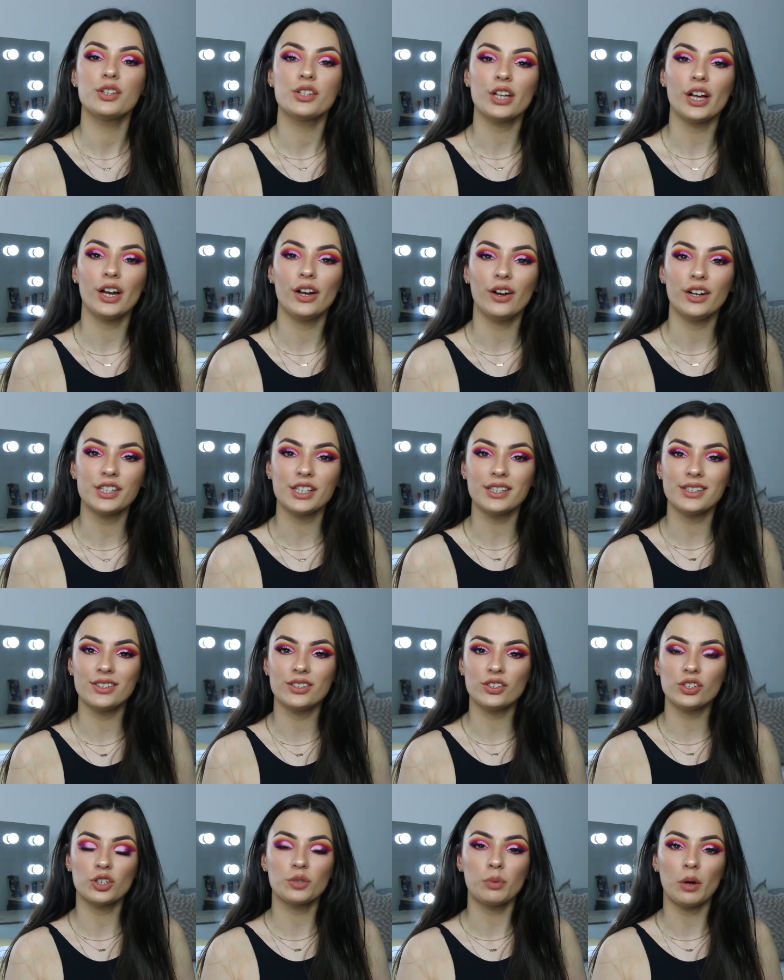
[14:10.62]
So I did
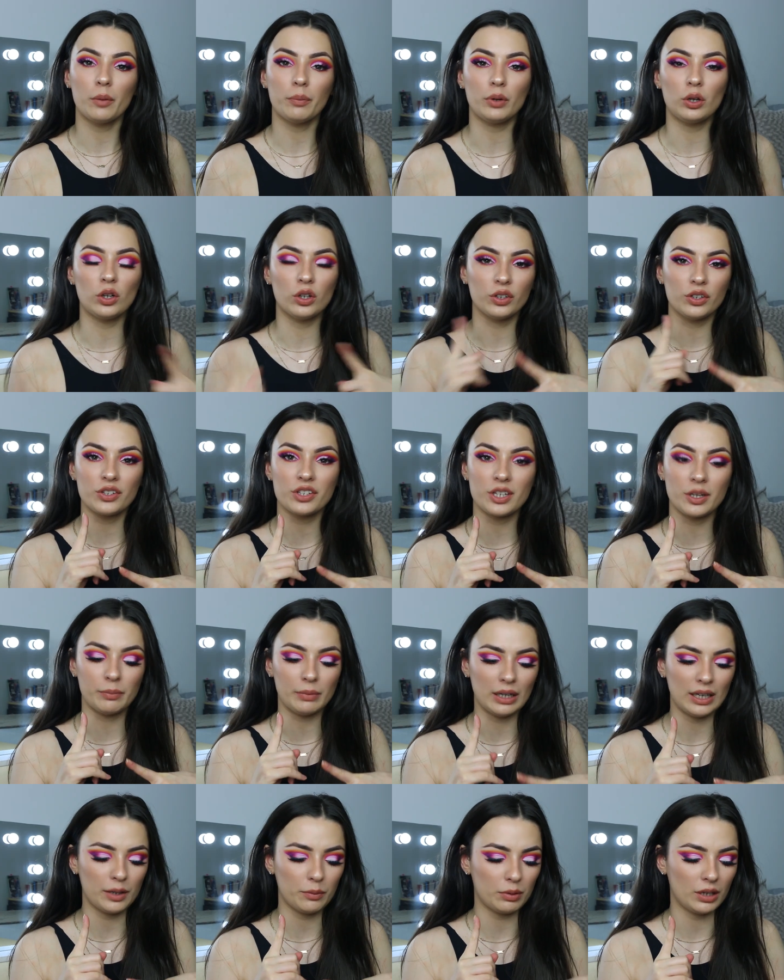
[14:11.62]
just pop on some
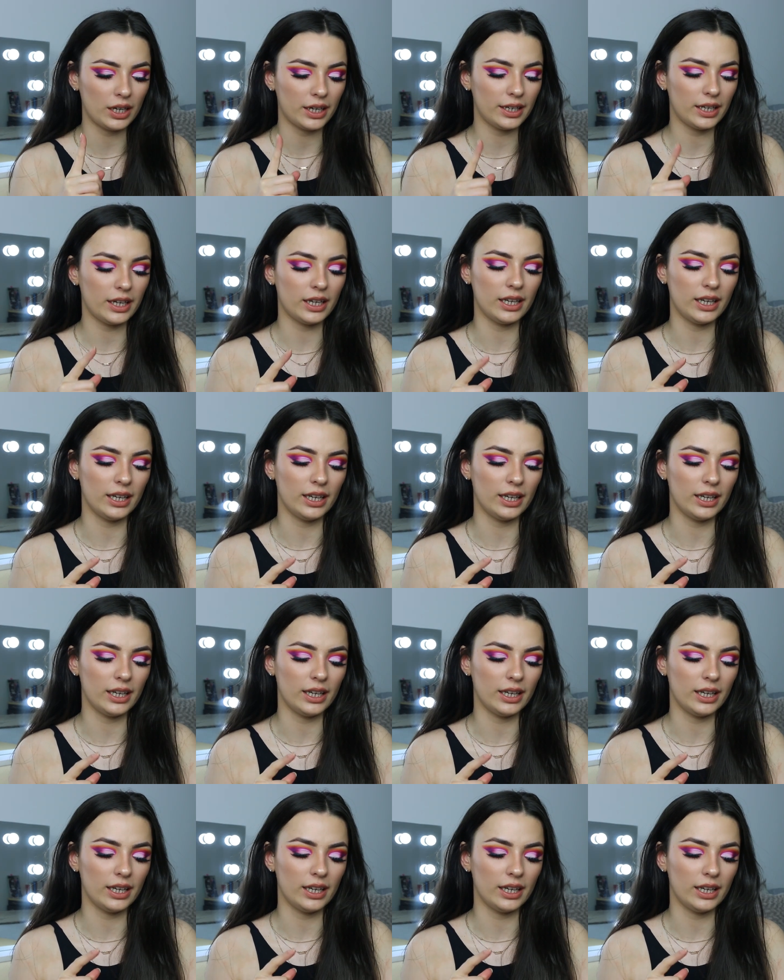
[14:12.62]
lip liner.